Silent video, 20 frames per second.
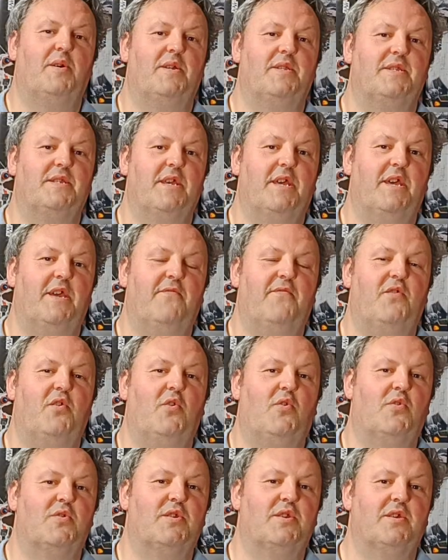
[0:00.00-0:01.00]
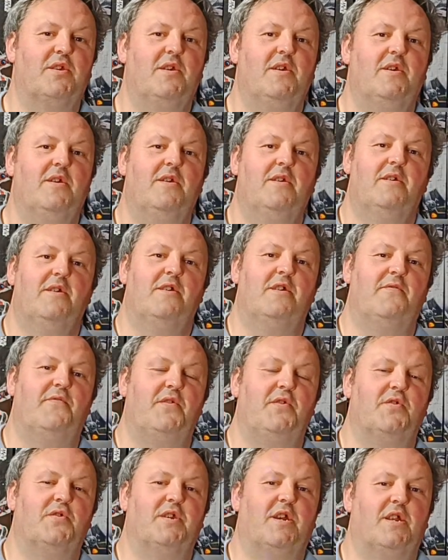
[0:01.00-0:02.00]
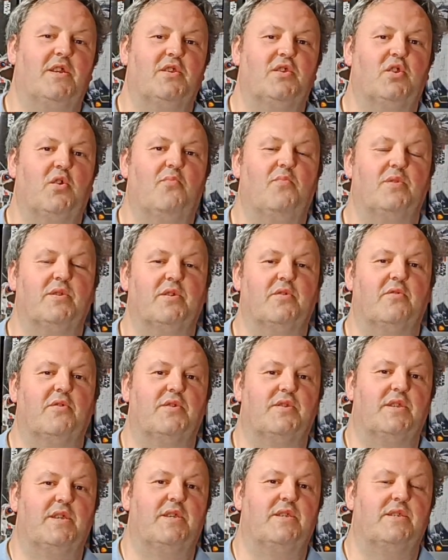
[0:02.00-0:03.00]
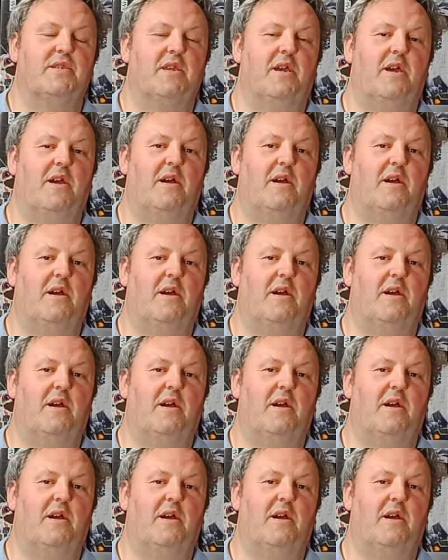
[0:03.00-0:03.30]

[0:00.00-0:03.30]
but if not, if you just kind of stumbled across this,